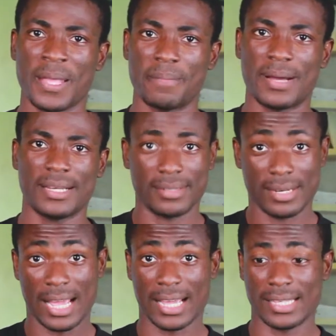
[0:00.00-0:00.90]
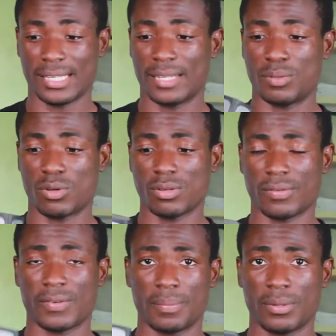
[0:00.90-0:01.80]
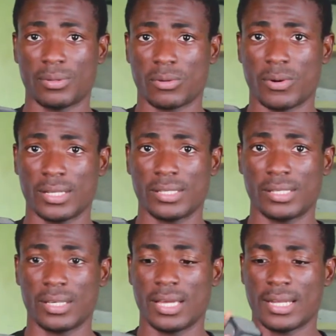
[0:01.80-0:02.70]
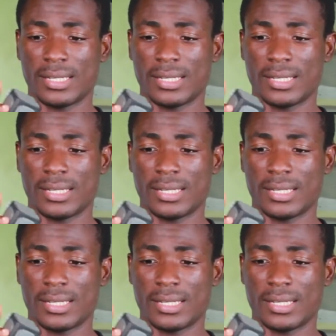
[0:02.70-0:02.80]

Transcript: But like I said, because of the build quality,